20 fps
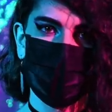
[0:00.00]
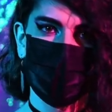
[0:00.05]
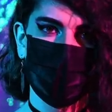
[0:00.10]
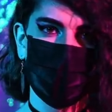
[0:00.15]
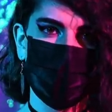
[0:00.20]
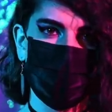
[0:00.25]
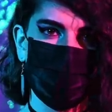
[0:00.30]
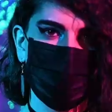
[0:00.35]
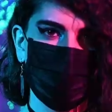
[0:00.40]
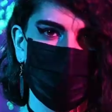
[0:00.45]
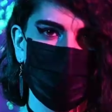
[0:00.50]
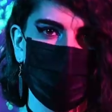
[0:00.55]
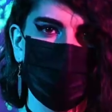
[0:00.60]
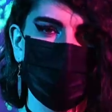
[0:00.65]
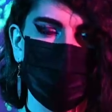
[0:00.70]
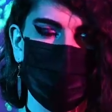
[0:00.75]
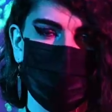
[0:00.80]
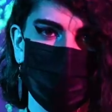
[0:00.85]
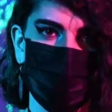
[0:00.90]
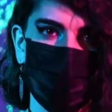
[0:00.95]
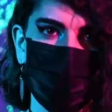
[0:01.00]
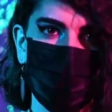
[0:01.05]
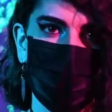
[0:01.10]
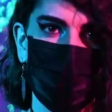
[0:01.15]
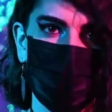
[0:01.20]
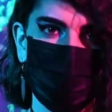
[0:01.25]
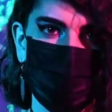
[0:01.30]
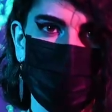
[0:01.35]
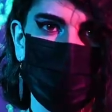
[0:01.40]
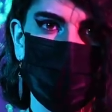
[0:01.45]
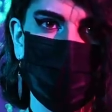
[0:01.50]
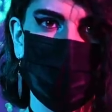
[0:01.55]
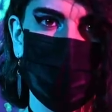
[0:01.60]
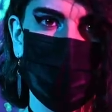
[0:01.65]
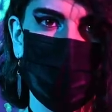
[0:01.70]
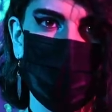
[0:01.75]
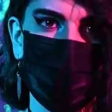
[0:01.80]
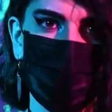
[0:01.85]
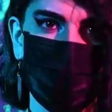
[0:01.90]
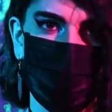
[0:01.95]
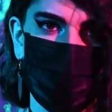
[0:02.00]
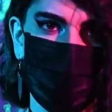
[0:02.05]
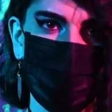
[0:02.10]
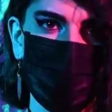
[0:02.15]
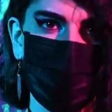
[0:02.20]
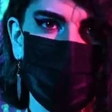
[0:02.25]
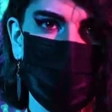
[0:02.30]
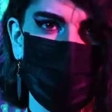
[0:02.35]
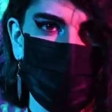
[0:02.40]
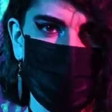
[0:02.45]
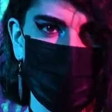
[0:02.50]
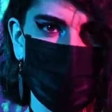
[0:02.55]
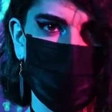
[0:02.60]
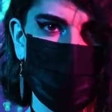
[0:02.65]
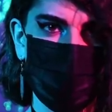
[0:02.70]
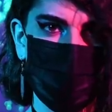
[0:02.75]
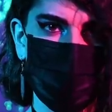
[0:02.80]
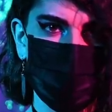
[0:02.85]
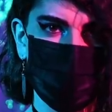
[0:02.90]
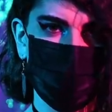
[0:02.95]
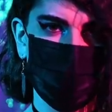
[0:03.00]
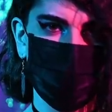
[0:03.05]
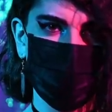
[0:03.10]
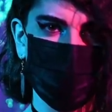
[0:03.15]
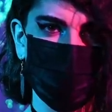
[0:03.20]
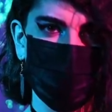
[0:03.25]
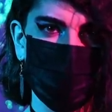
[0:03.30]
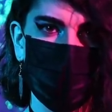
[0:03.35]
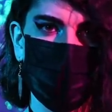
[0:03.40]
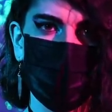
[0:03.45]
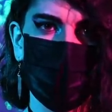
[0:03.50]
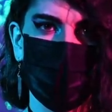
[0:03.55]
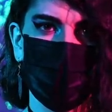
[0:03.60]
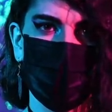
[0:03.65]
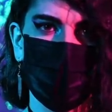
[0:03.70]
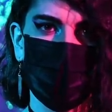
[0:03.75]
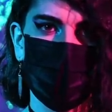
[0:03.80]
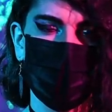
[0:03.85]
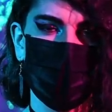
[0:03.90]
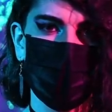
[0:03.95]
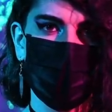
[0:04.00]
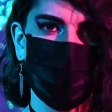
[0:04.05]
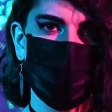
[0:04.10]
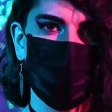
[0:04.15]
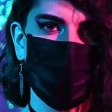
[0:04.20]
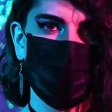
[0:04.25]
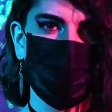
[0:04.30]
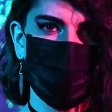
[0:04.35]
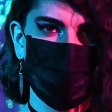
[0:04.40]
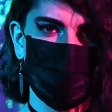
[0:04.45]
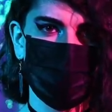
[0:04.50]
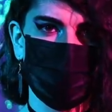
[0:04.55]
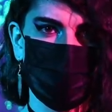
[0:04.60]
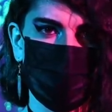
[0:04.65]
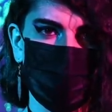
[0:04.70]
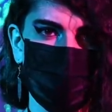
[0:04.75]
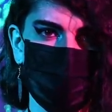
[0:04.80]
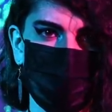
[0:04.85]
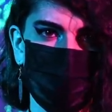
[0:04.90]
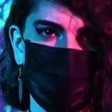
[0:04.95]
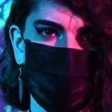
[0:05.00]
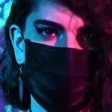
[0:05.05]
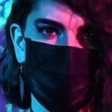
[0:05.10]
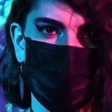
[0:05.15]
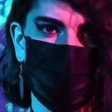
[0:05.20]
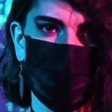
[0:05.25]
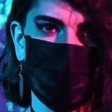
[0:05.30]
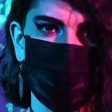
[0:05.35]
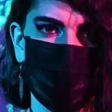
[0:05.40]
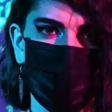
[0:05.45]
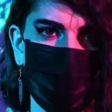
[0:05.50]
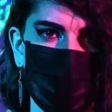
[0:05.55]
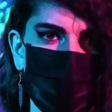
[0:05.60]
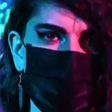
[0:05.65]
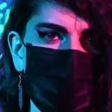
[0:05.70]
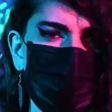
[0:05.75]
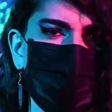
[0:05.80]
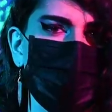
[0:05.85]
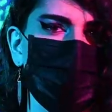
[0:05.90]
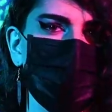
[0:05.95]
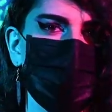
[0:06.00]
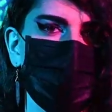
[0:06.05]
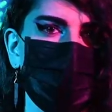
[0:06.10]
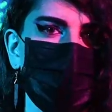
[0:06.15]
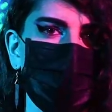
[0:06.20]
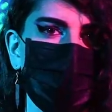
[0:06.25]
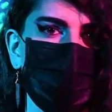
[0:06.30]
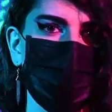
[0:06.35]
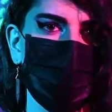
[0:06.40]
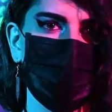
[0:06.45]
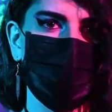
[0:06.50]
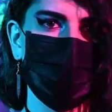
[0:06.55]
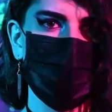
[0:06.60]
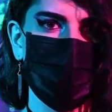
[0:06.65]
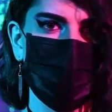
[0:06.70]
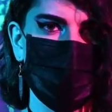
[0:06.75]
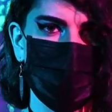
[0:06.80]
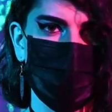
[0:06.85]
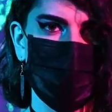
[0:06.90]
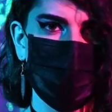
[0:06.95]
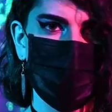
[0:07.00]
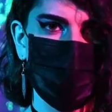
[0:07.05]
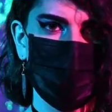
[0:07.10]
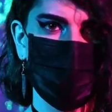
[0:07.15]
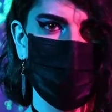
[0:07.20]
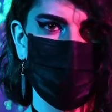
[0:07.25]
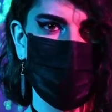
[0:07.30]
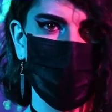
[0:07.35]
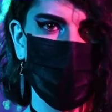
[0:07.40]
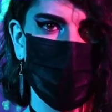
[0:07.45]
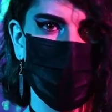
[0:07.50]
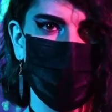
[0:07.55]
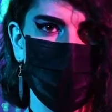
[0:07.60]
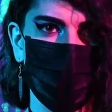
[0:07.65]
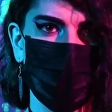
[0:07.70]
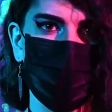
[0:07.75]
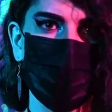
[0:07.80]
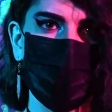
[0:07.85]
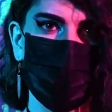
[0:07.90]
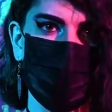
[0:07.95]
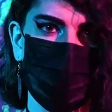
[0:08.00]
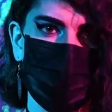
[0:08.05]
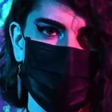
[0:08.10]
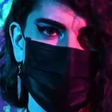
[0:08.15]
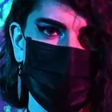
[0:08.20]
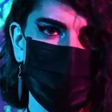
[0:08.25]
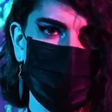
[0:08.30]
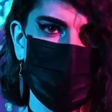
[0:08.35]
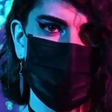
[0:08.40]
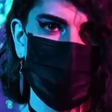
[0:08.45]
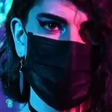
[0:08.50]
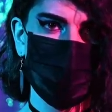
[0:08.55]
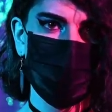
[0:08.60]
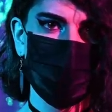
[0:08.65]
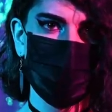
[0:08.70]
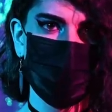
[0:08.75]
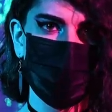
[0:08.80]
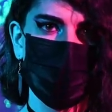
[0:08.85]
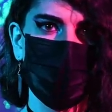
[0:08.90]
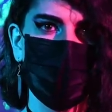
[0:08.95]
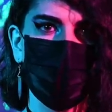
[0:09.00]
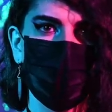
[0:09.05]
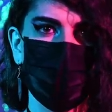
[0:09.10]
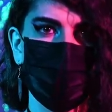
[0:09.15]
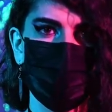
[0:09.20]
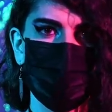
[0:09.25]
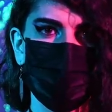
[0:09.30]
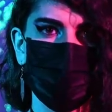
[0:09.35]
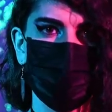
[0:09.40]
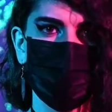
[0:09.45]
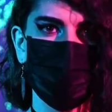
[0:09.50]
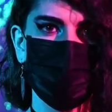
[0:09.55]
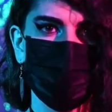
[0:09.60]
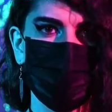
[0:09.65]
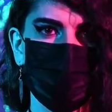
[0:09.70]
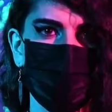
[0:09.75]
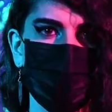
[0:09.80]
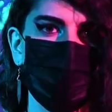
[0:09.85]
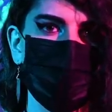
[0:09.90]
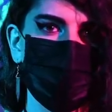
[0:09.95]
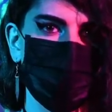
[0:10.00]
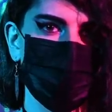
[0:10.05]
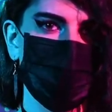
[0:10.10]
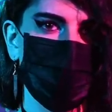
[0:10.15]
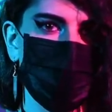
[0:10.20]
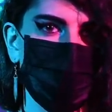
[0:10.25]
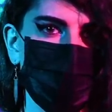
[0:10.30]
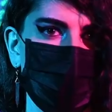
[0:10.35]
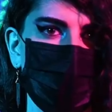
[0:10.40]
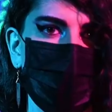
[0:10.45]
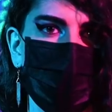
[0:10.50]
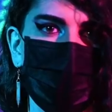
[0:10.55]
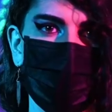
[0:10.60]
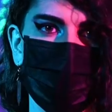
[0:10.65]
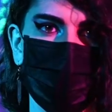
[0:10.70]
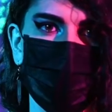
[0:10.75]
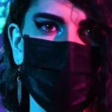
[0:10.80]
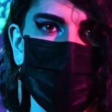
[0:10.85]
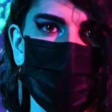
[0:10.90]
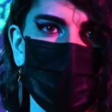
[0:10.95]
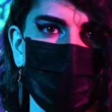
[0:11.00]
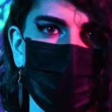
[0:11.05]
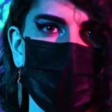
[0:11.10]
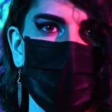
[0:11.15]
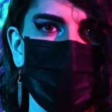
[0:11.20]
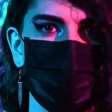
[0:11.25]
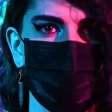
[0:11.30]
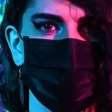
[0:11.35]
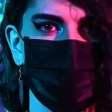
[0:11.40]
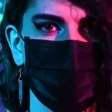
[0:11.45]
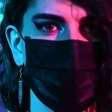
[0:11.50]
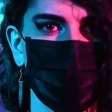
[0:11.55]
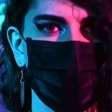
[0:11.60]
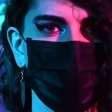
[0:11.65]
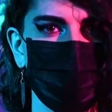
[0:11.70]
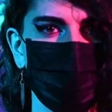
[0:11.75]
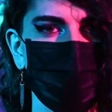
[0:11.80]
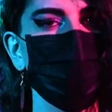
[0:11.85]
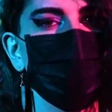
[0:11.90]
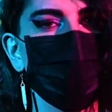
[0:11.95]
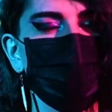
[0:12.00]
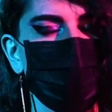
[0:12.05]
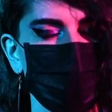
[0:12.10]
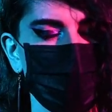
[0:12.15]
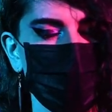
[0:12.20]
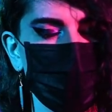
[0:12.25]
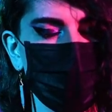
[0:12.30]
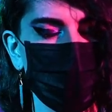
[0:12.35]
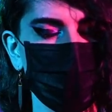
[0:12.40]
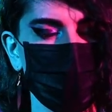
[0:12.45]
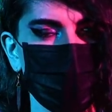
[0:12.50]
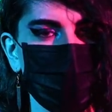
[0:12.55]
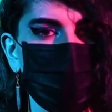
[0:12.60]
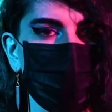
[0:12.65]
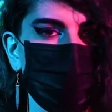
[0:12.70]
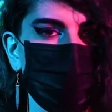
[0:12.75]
I really appreciate everybody helping me build up this channel, and I want to encourage folks that if they do enjoy what they have seen so far and continue to see, to share, like, and subscribe. Thank you.